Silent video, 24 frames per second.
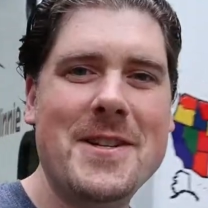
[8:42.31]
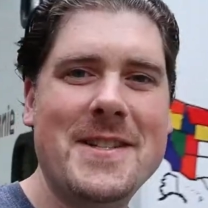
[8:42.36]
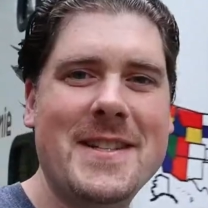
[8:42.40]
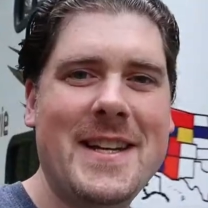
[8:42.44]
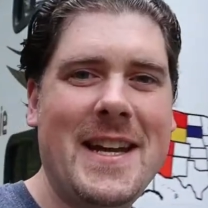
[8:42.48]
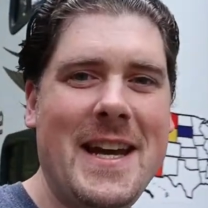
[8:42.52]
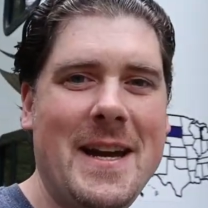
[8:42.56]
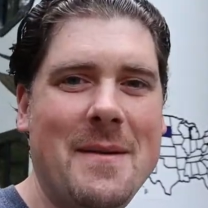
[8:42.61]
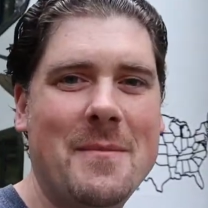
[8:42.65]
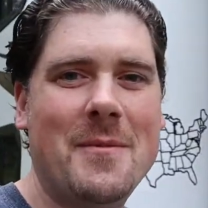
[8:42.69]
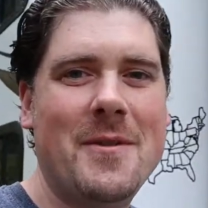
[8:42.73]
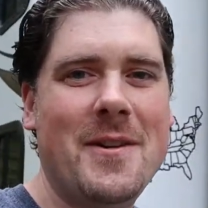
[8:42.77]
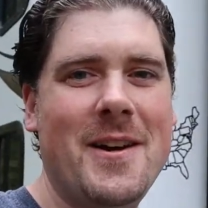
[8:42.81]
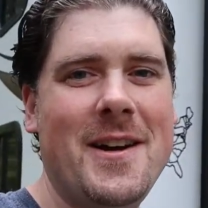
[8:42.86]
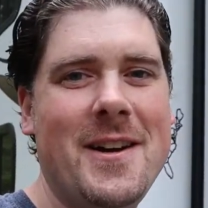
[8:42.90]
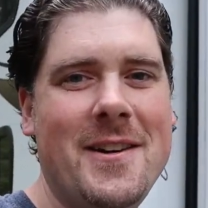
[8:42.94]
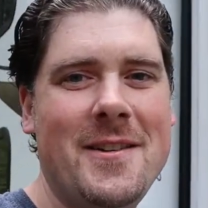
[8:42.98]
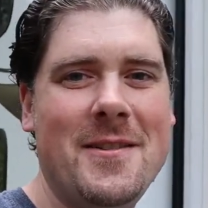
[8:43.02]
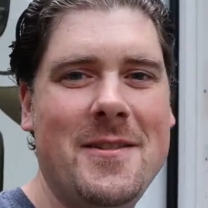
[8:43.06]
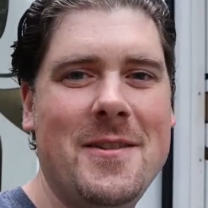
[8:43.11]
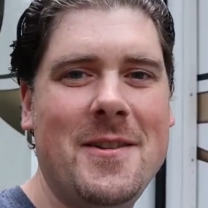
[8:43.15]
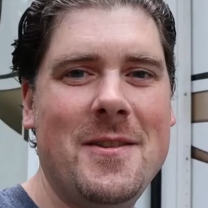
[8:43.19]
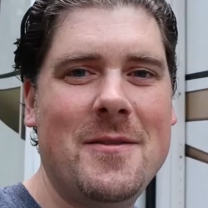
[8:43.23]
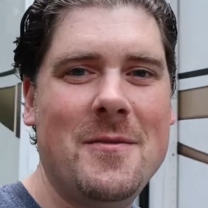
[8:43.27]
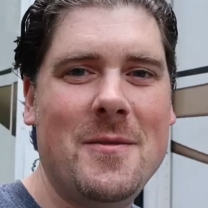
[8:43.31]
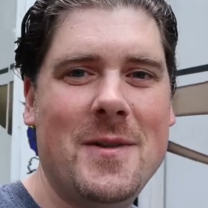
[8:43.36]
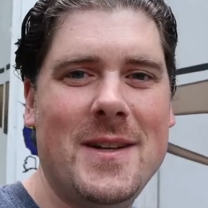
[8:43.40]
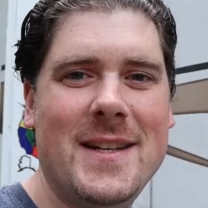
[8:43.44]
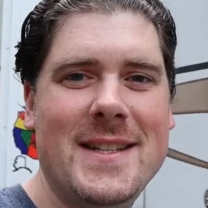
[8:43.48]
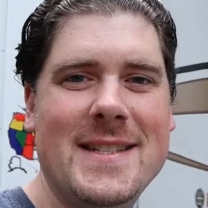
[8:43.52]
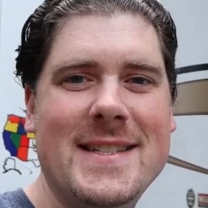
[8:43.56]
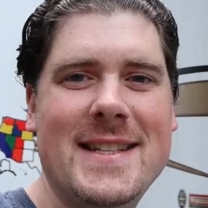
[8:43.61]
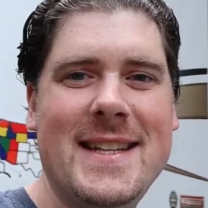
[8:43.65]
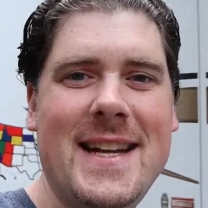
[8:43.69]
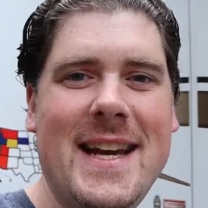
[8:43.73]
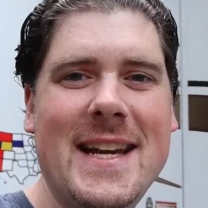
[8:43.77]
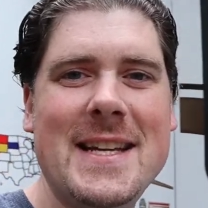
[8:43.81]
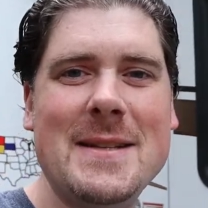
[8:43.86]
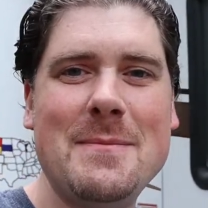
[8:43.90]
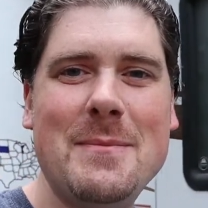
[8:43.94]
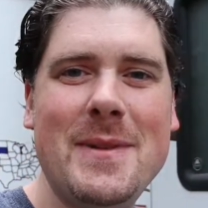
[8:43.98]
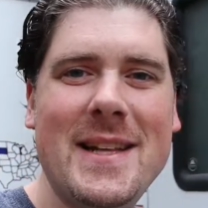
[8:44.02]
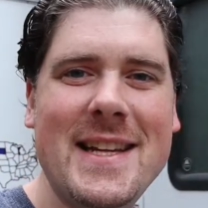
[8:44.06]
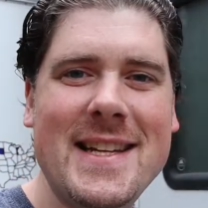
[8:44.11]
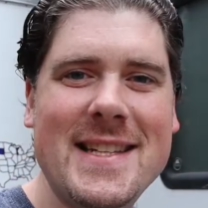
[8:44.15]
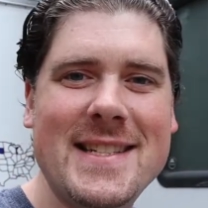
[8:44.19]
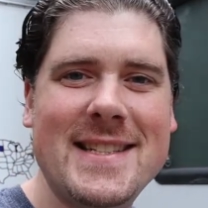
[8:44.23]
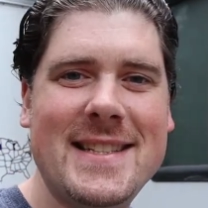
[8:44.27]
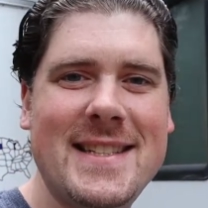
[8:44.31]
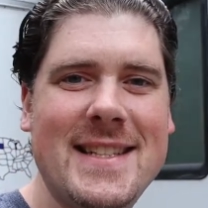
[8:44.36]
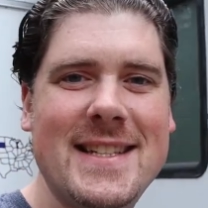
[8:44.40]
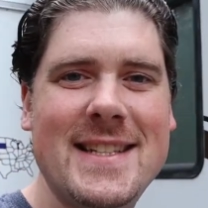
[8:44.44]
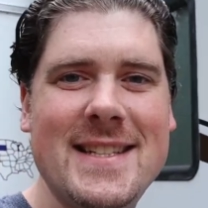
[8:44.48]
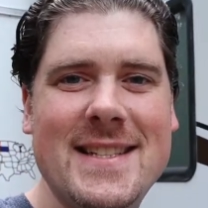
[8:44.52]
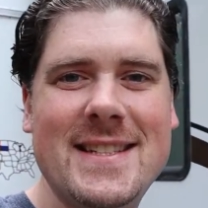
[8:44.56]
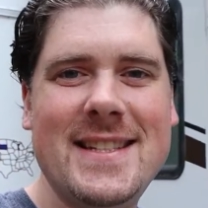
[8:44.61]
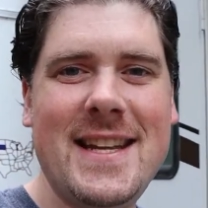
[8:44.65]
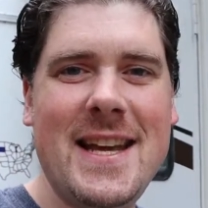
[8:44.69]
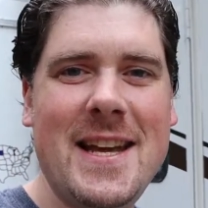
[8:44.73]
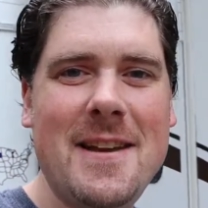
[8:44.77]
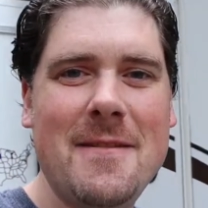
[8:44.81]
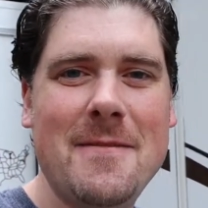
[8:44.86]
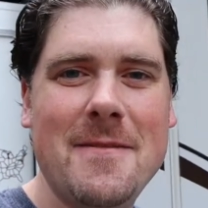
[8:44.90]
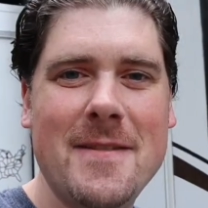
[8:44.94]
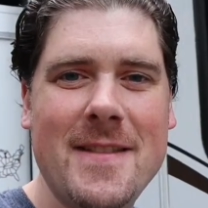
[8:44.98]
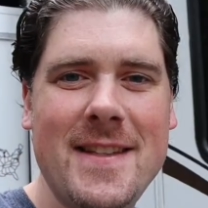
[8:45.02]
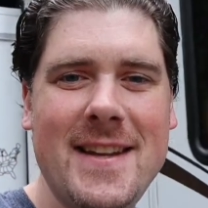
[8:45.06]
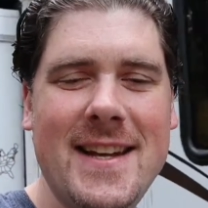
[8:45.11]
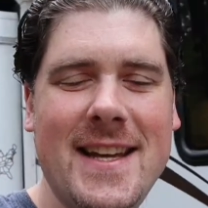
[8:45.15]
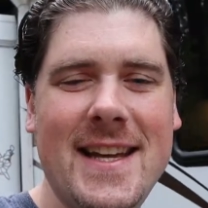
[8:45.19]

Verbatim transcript: first campground was a nice place to stay for the